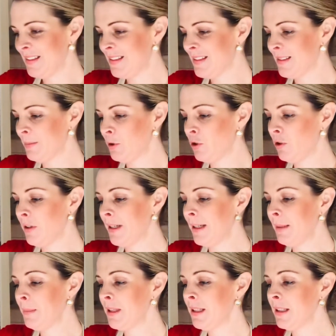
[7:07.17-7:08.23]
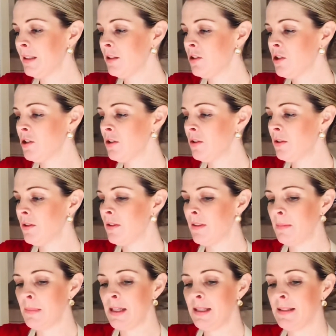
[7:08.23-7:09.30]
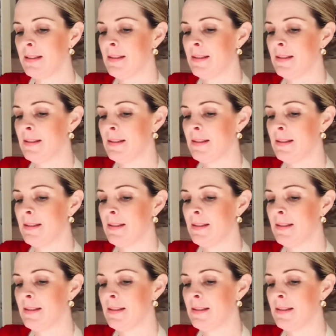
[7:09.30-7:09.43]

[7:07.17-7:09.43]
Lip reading: Some cream into the mix.